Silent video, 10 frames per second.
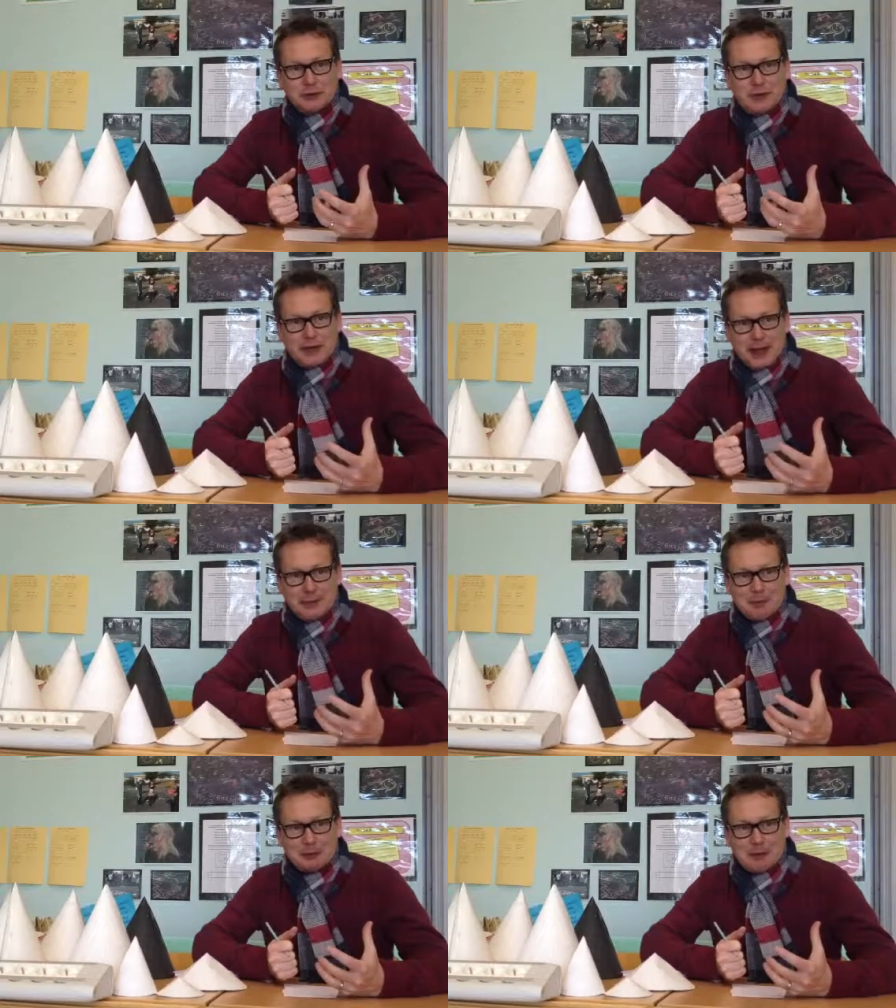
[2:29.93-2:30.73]
cut
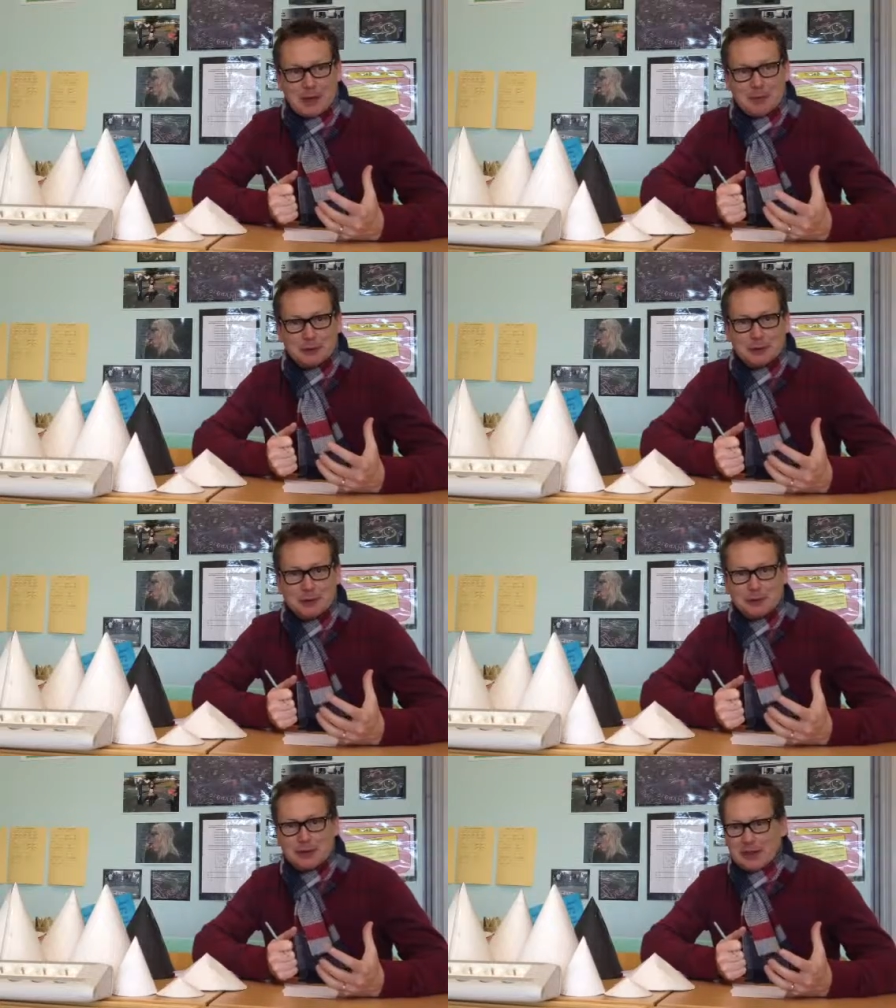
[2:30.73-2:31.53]
out bits of paper and glue
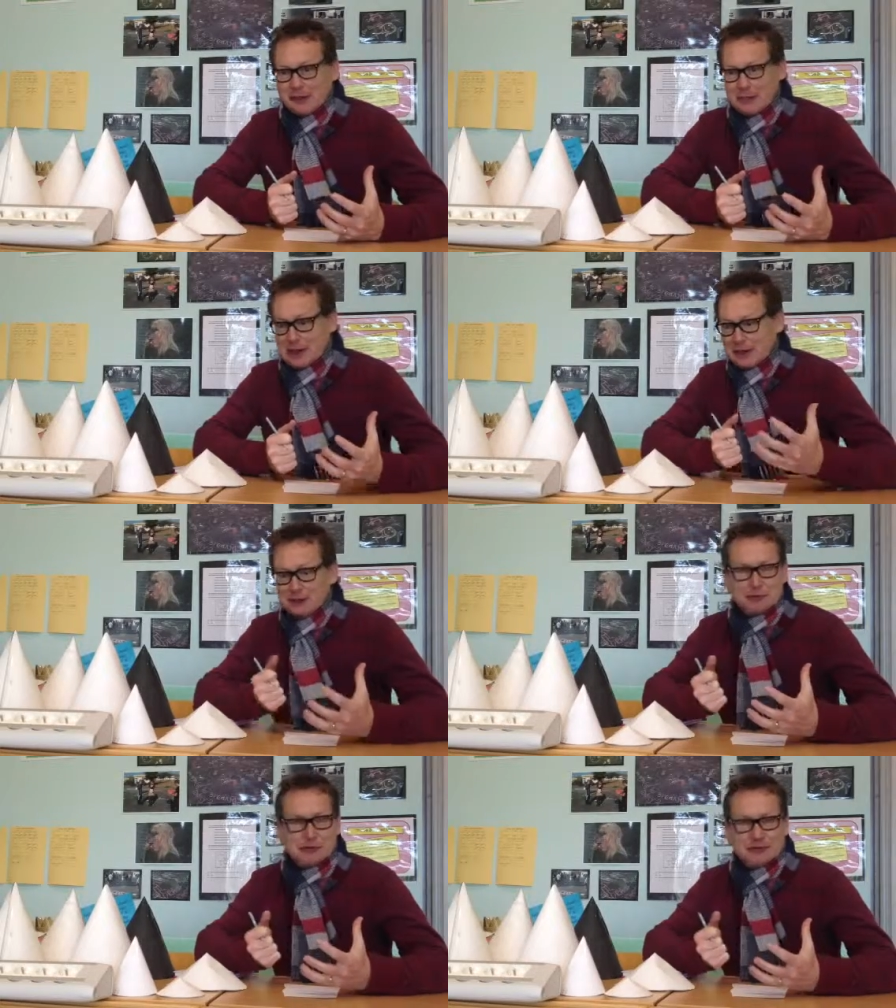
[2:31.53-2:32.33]
them together to make
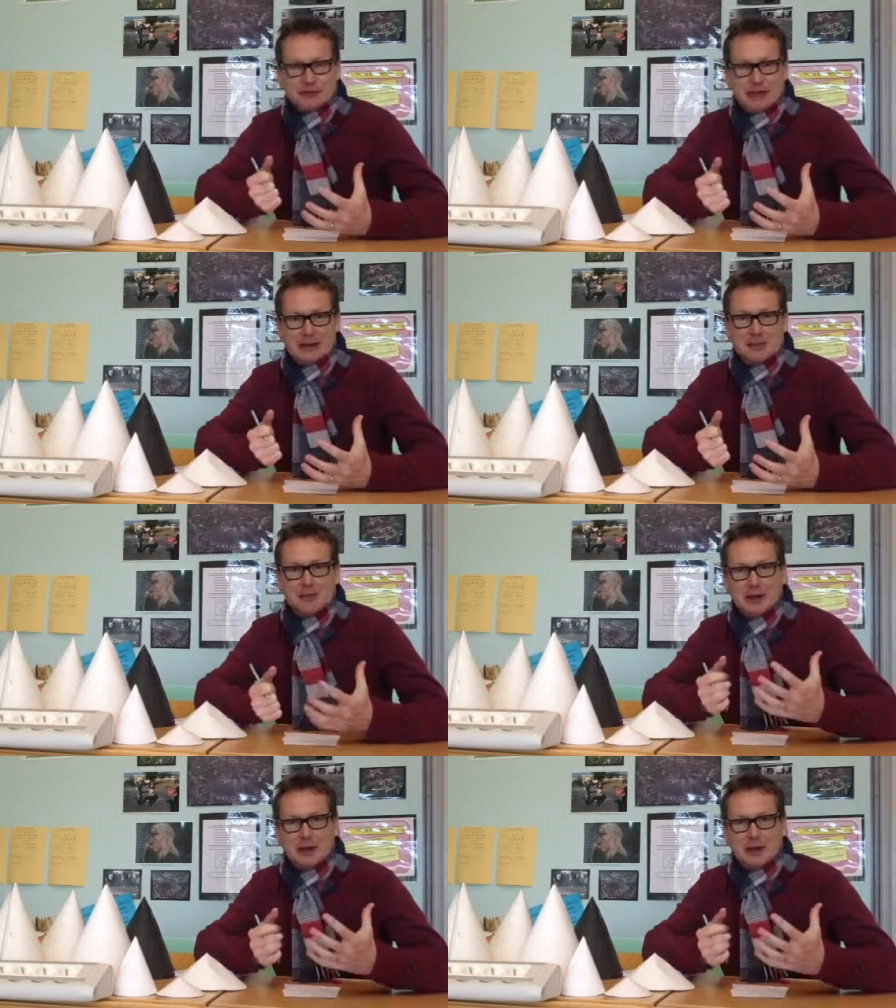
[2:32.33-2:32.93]
3D shapes,